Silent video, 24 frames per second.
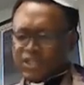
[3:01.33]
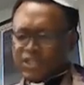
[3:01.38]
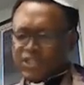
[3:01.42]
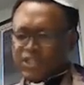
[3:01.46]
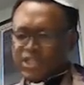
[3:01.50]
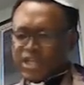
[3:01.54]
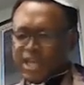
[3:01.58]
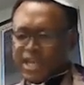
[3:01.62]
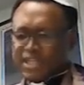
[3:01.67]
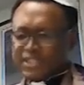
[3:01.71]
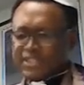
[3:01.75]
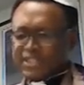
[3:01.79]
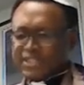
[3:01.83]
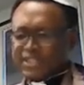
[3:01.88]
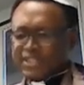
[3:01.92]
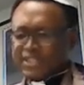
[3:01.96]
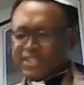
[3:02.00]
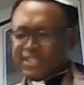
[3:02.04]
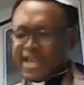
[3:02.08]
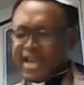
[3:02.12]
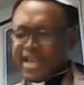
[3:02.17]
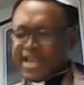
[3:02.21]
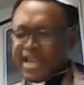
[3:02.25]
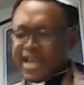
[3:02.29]
yet
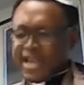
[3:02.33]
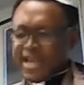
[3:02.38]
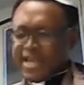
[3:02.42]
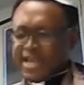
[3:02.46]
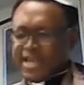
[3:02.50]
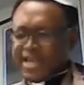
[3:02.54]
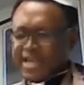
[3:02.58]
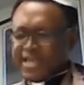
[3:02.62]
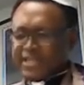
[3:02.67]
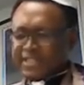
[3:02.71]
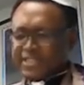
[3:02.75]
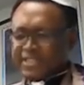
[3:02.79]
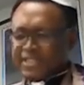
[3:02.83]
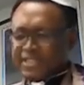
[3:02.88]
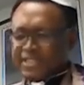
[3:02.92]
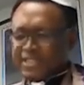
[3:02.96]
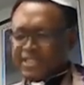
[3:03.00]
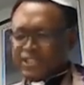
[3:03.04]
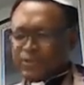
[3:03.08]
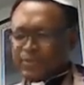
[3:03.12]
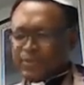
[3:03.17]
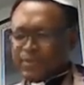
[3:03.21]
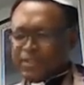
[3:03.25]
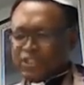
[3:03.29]
desire
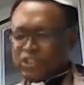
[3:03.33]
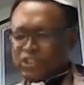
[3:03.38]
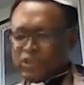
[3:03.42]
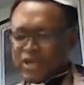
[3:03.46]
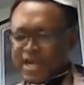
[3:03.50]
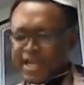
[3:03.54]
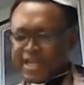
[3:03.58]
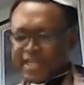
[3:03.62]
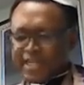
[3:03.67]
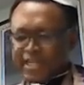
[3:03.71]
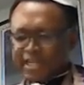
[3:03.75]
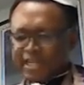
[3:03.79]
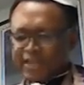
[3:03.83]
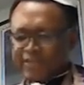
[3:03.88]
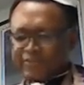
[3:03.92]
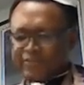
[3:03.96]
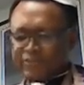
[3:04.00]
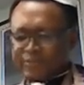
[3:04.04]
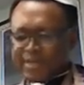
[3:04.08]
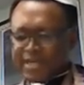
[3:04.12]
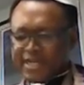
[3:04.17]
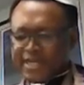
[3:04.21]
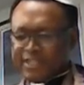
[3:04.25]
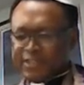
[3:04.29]
earnestly spiritual
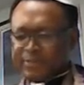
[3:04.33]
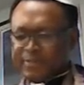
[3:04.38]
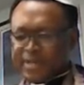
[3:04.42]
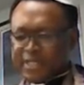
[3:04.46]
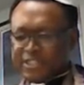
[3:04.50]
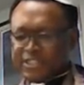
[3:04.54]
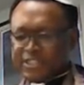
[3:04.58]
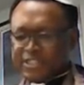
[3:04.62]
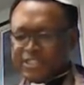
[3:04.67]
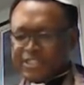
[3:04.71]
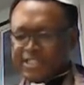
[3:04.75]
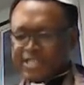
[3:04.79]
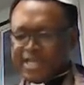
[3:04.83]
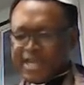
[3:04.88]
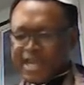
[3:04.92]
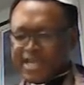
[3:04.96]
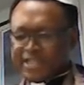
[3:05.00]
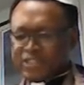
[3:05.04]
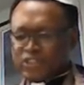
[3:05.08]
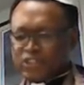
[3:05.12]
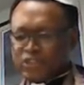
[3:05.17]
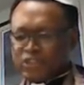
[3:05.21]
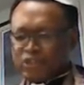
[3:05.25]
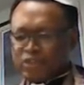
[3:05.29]
gift, but especially
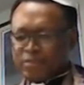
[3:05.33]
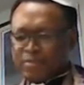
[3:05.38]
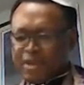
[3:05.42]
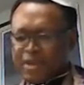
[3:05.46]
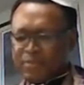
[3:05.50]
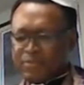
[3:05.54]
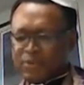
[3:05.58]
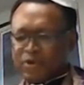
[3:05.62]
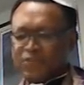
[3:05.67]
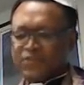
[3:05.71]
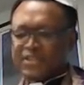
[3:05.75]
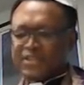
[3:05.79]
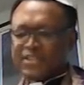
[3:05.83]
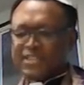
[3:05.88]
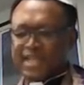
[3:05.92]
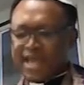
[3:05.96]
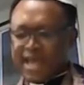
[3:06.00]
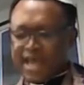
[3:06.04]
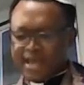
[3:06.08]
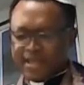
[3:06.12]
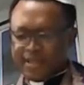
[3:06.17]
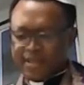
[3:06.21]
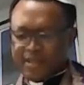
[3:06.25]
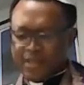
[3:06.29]
that you may
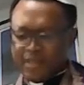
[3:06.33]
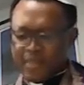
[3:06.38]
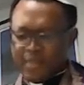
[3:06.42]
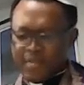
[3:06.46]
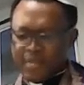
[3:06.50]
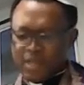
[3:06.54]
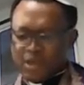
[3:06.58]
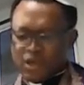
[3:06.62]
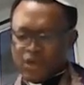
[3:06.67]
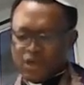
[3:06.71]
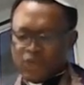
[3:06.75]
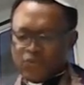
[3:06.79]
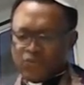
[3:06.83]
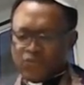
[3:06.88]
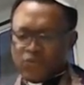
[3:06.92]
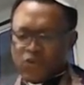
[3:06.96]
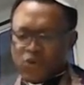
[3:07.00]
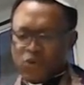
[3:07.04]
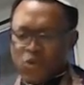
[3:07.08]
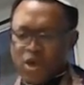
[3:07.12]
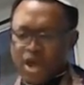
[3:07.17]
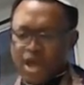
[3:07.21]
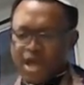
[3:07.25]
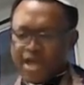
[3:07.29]
prophesy.
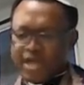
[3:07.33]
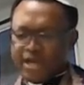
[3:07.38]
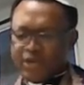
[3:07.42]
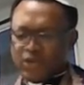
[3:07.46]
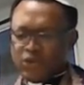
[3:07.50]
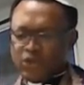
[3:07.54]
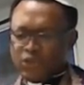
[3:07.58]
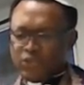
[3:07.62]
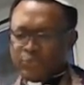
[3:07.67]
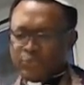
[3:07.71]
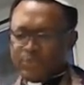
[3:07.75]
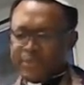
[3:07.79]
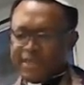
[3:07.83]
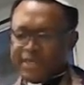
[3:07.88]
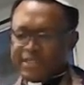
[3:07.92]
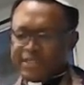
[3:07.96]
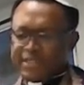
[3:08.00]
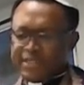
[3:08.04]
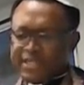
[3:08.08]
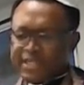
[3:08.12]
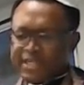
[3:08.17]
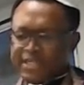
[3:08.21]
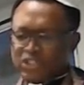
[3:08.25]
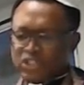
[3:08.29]
For one who
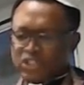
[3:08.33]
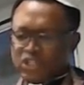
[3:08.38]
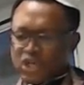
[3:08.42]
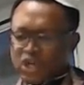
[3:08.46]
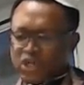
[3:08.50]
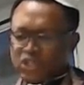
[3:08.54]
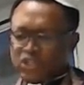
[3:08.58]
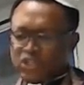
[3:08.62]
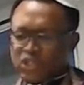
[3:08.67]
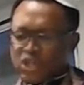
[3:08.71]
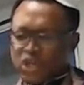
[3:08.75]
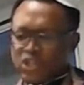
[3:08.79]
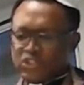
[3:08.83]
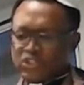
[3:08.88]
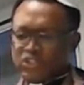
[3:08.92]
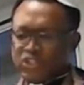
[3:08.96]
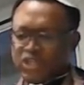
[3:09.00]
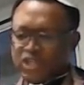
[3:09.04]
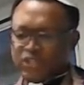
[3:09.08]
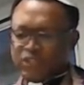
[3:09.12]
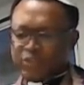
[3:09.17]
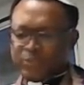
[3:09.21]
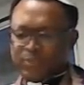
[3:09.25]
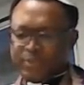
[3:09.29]
speaks in a tongue does
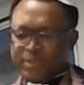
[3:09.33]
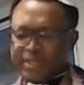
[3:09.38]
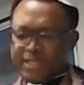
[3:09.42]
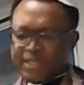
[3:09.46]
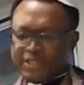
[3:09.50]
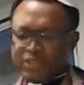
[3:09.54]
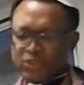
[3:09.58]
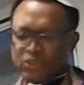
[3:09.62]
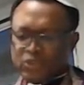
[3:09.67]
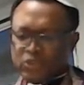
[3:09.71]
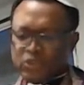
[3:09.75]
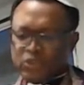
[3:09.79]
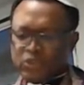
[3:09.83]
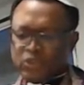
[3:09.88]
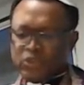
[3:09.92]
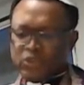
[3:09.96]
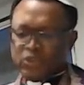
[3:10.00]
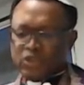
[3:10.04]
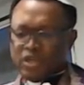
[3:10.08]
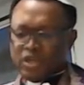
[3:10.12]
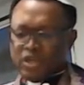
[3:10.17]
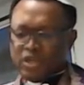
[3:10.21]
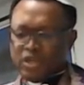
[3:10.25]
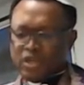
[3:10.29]
not speak
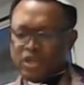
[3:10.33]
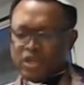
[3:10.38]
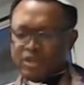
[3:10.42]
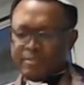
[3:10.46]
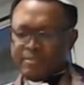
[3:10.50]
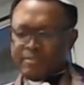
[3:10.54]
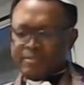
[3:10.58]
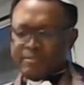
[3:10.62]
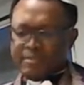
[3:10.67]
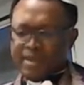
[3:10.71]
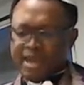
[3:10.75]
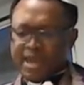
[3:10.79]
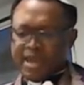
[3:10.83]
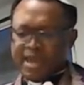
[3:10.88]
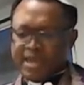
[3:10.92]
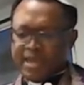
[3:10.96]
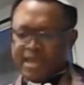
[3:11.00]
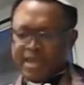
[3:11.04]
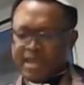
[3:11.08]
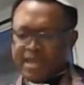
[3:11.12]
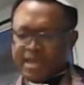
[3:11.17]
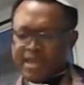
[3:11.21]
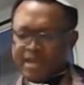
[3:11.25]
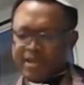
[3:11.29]
to
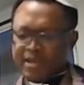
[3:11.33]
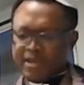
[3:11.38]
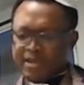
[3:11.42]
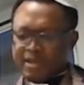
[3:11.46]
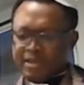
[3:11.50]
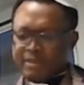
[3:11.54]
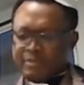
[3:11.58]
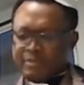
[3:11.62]
men,